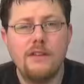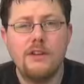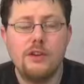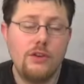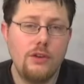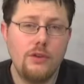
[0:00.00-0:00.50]
you
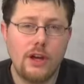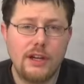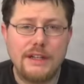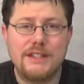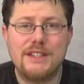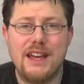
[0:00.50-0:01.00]
new
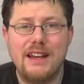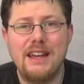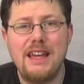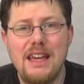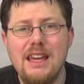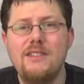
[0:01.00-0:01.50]
cards and
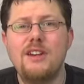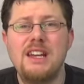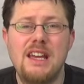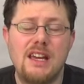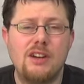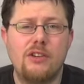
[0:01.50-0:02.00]
even
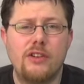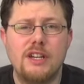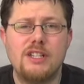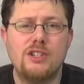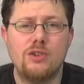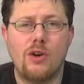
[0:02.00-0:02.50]

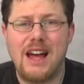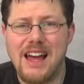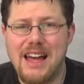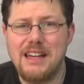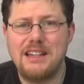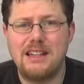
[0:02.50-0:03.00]
increase your
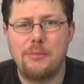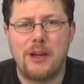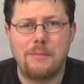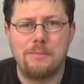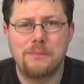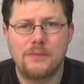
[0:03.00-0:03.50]
hand
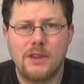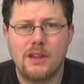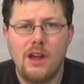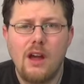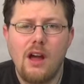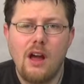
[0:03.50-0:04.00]
limit.
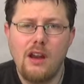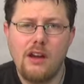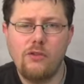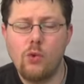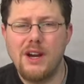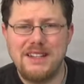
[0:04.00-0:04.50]

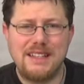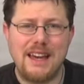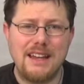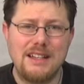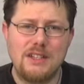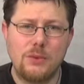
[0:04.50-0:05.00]
Another way to
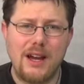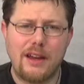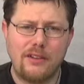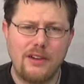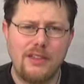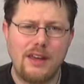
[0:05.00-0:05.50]
gain
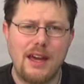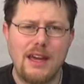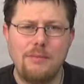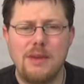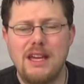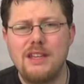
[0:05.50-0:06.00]
swagger in the
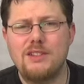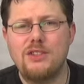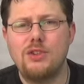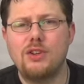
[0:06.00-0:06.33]
game is to